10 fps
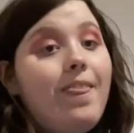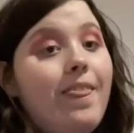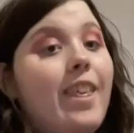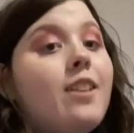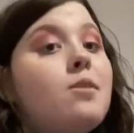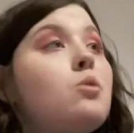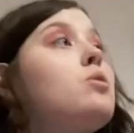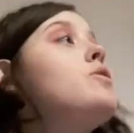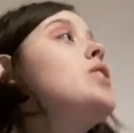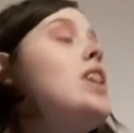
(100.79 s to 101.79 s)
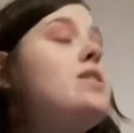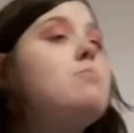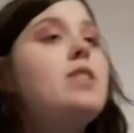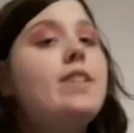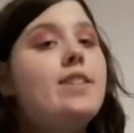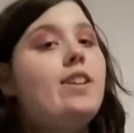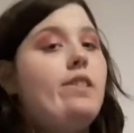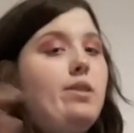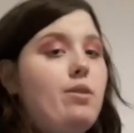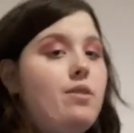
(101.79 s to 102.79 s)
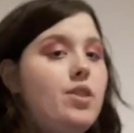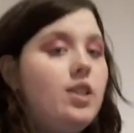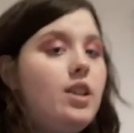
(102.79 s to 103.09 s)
this sort of kind of mini series where I've done